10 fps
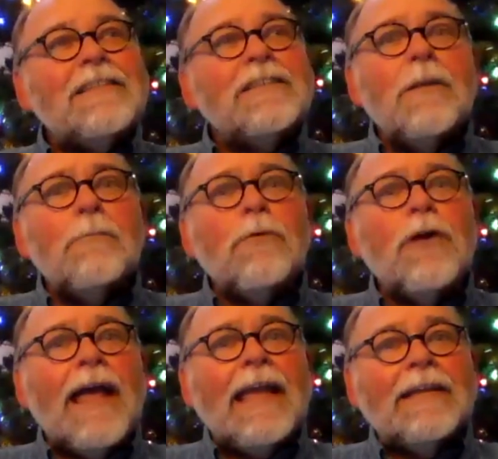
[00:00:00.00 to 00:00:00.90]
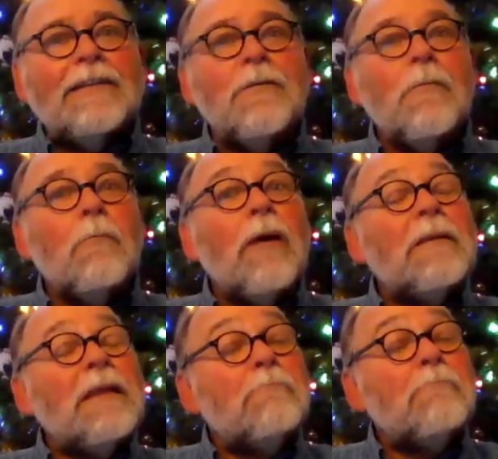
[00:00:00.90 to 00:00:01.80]
is number 8,
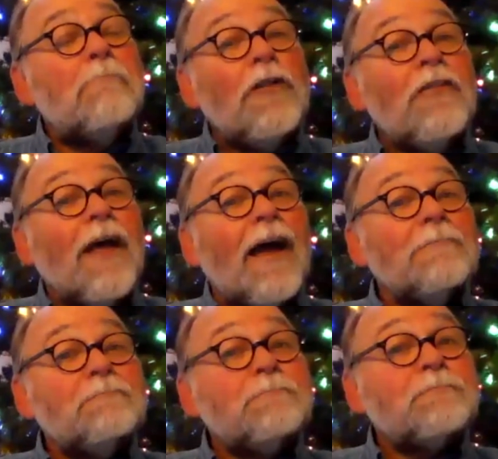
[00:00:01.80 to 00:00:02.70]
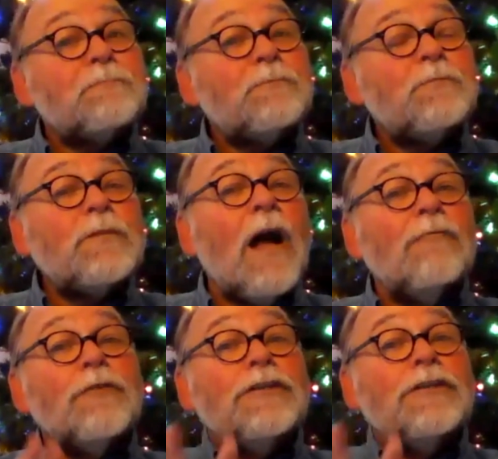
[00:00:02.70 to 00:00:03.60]
but in part of that,
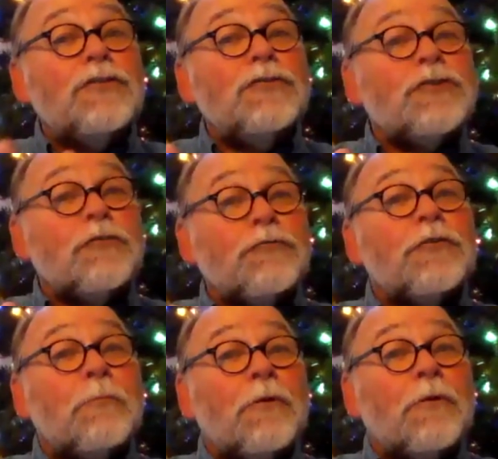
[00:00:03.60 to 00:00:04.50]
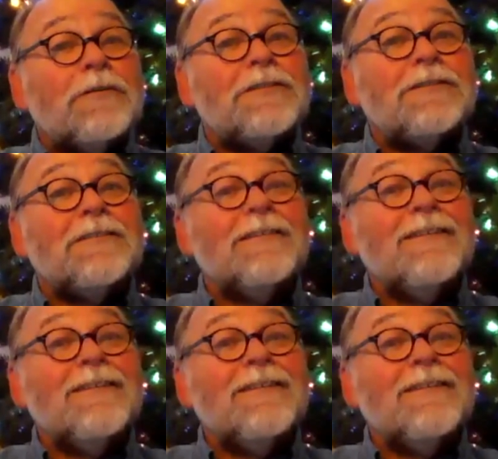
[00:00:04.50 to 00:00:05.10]
I've written 2 children's books.